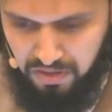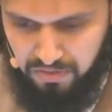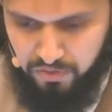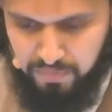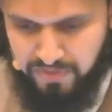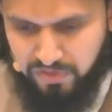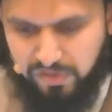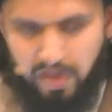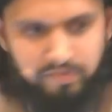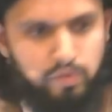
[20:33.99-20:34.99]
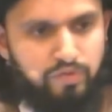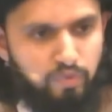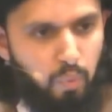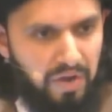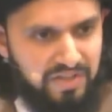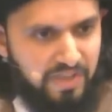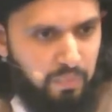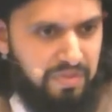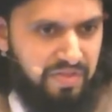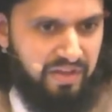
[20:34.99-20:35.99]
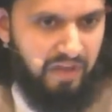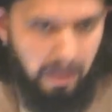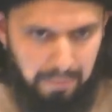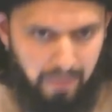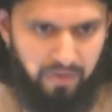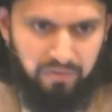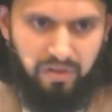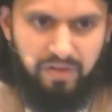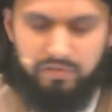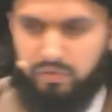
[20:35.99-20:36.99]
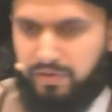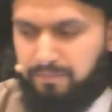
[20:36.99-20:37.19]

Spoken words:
There's basically a few different ways that we think about our lives, right?